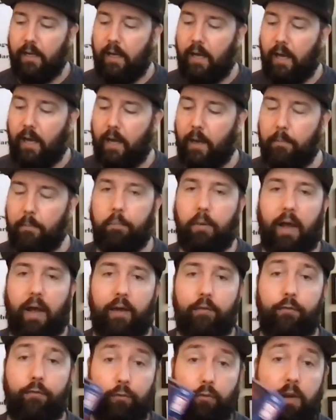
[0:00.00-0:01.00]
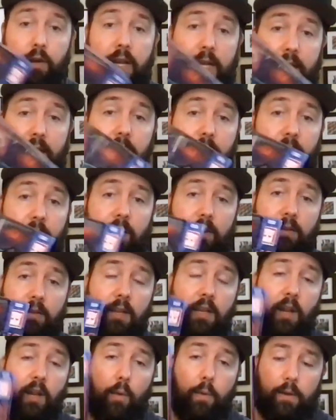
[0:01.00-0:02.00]
um, but have really,
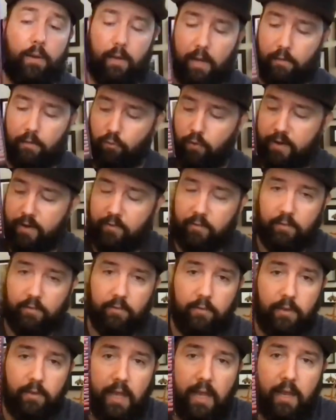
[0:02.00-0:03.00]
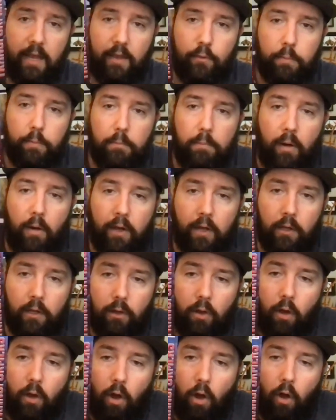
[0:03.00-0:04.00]
you know, in, in recent years been buying a
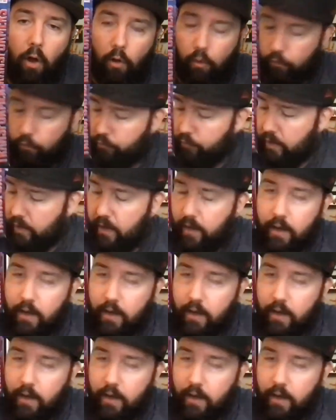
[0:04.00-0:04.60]
lot of